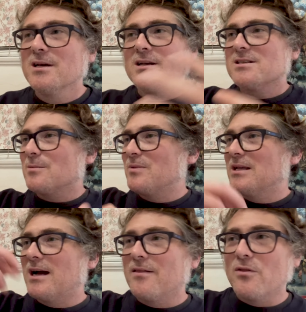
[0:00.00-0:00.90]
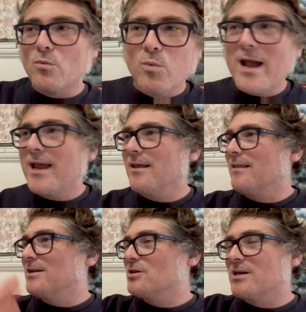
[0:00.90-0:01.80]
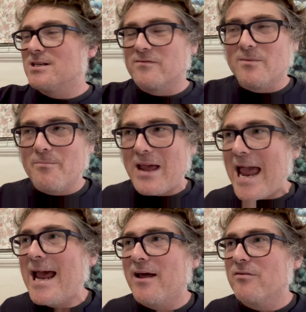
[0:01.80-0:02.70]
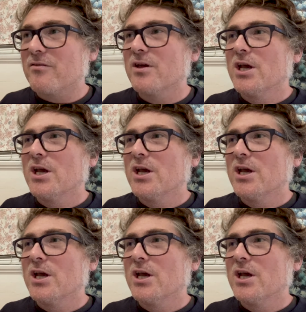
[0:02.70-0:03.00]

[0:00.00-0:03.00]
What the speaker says: something got in the way, they took a different path,